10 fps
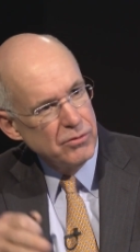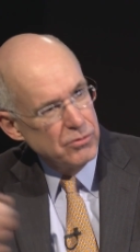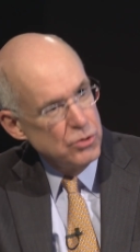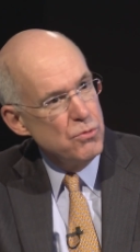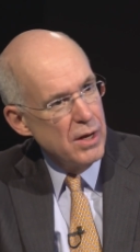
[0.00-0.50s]

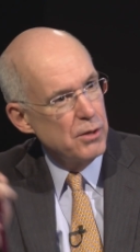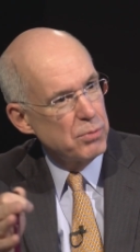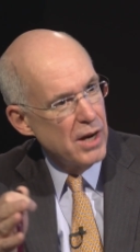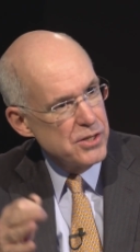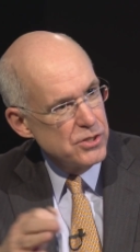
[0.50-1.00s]
two
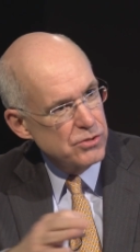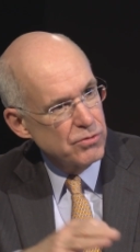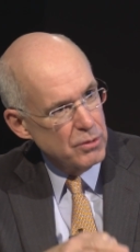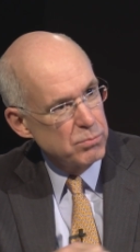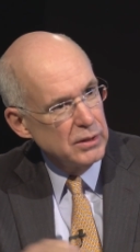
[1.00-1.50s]
enterprises
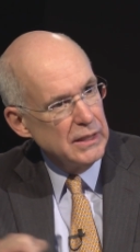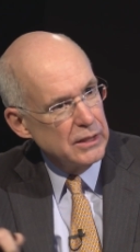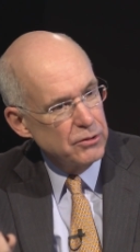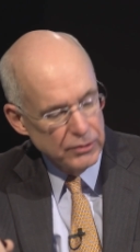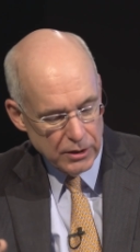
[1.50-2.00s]
completely
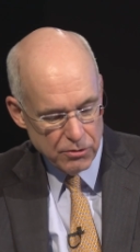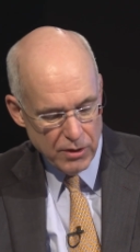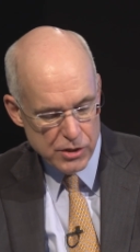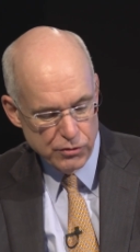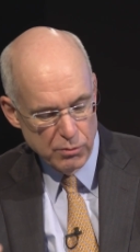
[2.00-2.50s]
through their
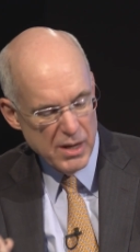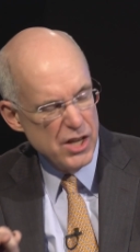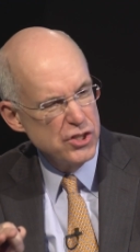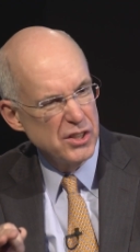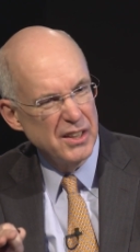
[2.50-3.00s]

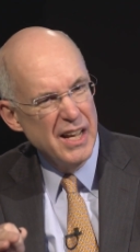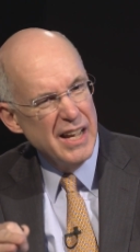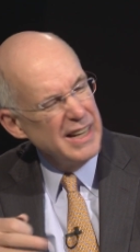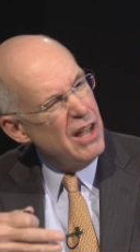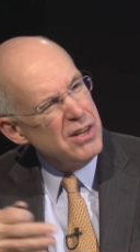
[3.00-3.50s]
transformation? And,
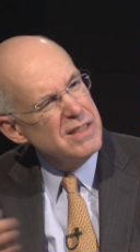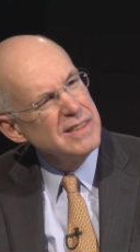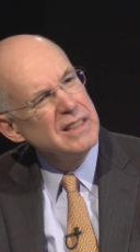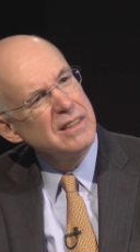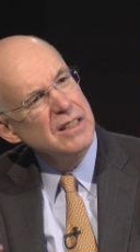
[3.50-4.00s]
and how do you
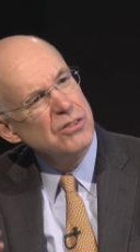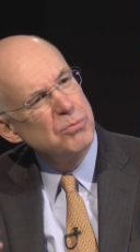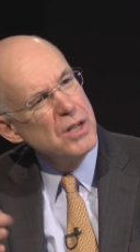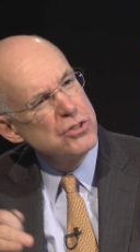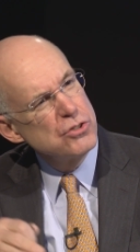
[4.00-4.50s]
think these
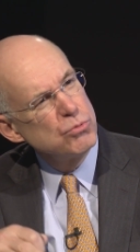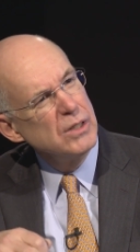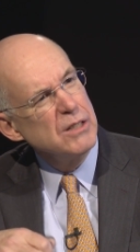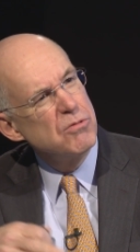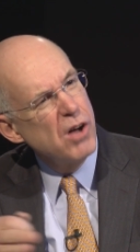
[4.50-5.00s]
measures
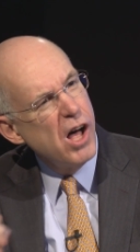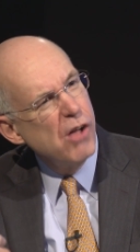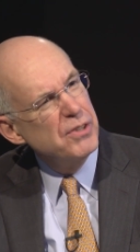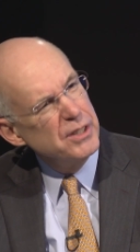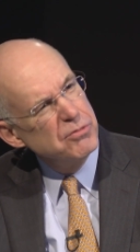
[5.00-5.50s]
will
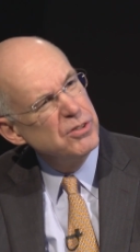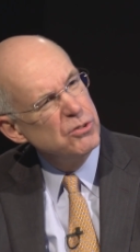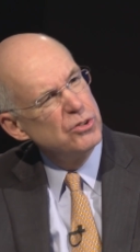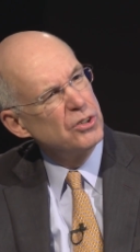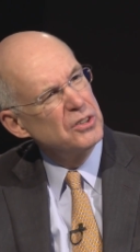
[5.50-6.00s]
evolve in the
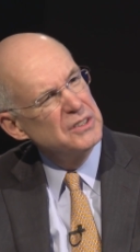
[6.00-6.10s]
future?